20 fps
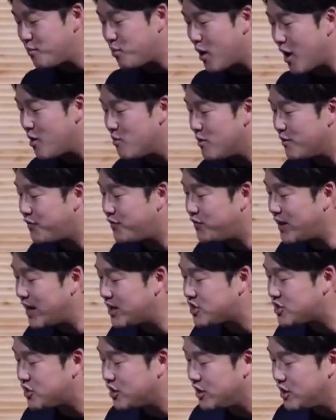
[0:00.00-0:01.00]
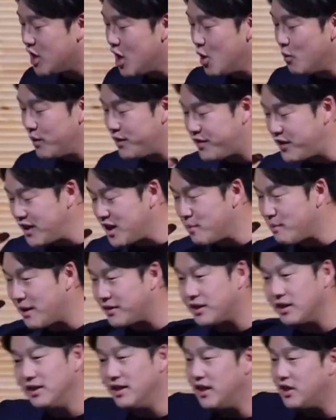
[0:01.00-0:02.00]
prayer and reflection, we think about
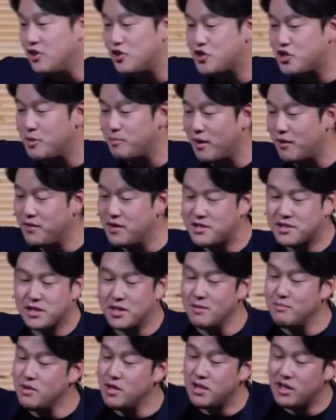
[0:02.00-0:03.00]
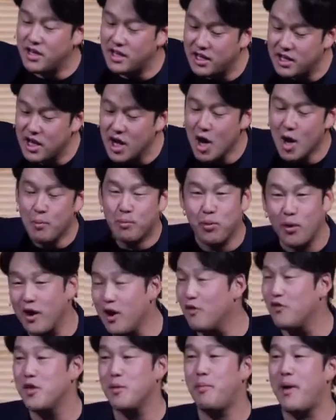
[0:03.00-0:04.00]
the leadership of this community. Pray
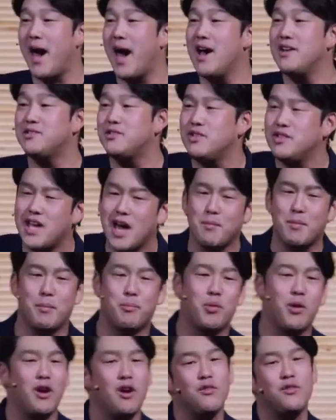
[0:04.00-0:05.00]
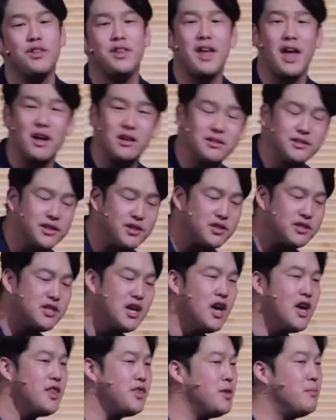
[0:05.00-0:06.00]
over the pastors, yeah, but pray over the elders,
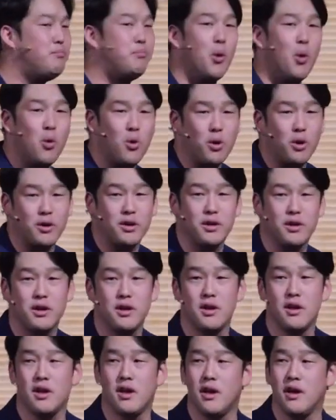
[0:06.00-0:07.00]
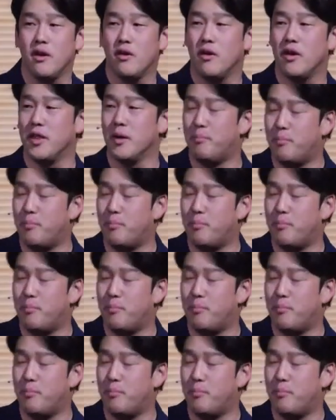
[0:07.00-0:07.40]
the board, the